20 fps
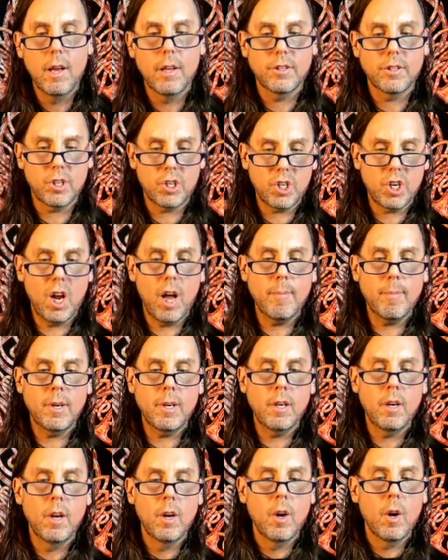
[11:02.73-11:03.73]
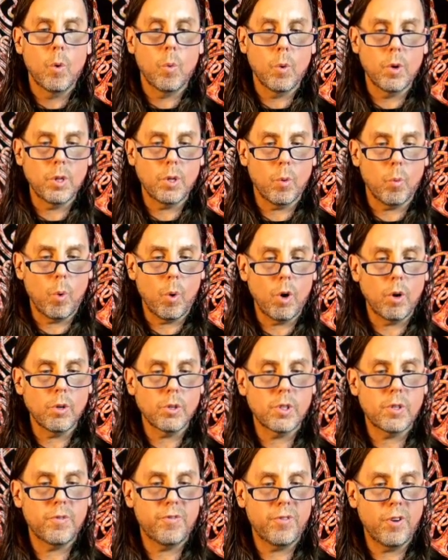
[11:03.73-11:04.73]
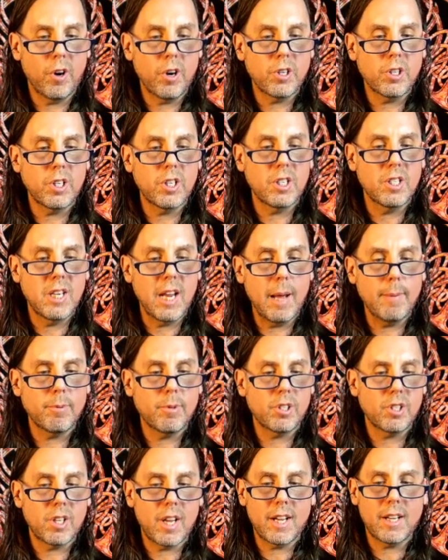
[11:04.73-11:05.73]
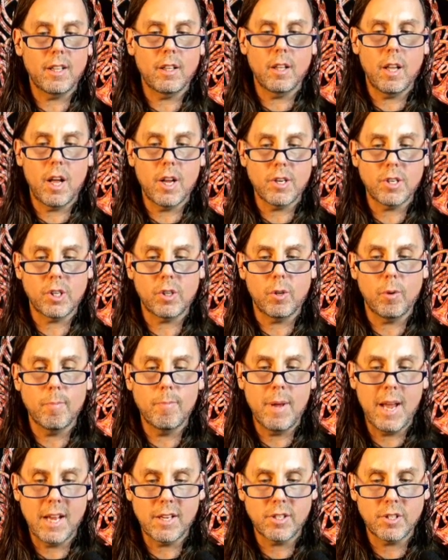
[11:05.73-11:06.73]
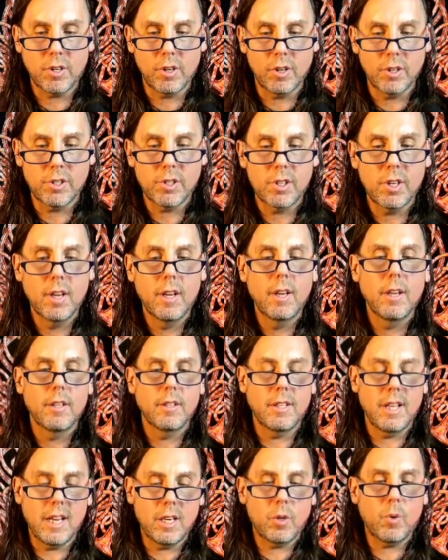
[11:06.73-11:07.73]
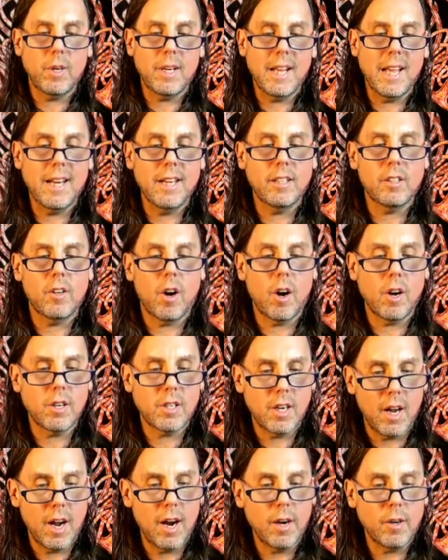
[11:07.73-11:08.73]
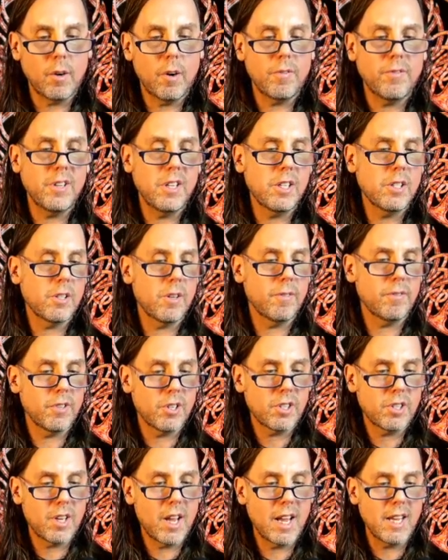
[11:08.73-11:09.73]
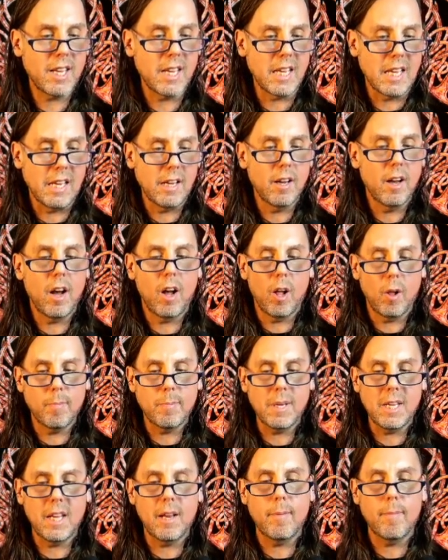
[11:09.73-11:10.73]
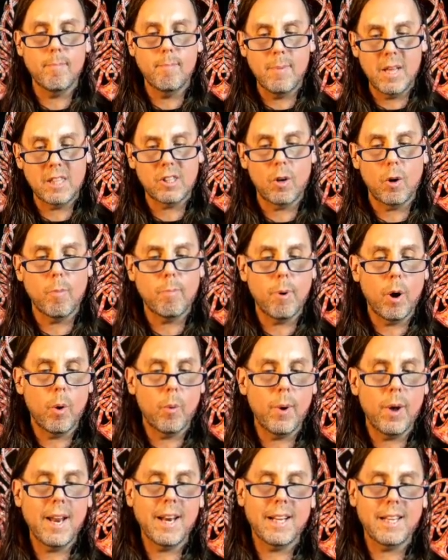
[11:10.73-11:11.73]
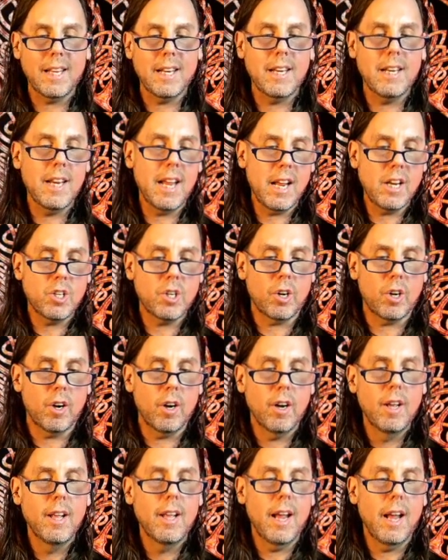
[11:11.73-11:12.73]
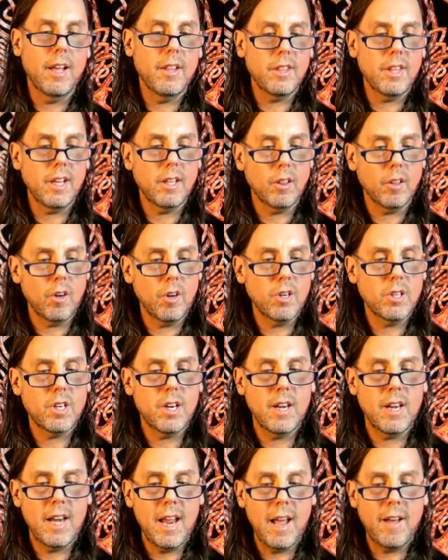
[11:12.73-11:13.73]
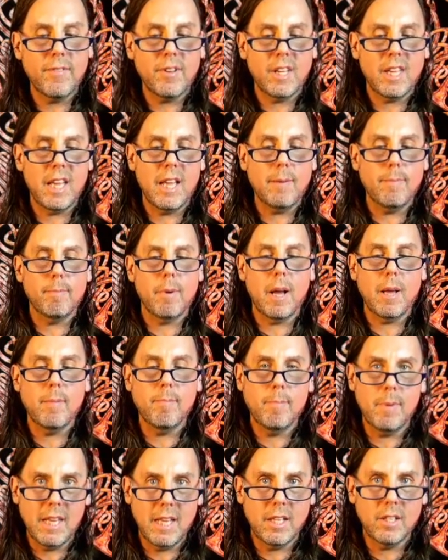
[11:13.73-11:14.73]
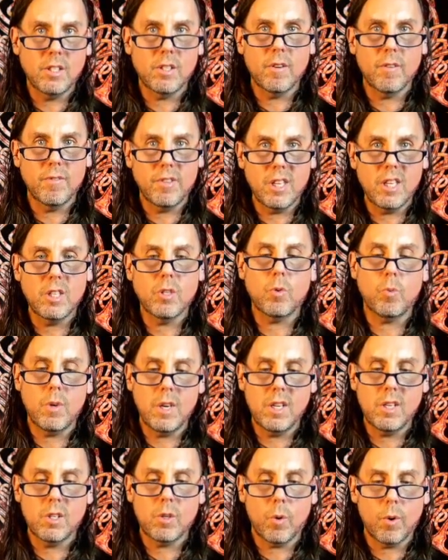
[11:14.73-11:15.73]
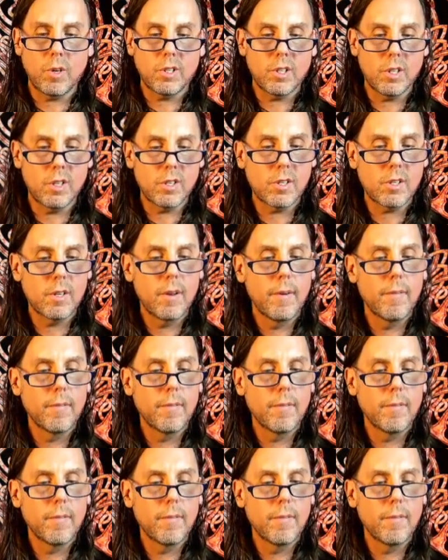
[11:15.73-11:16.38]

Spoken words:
The shaman were the world's first depth psychological masters. They created cartographies of the psyche, albeit mythopoetic in nature, and they learned to navigate by means of these resources.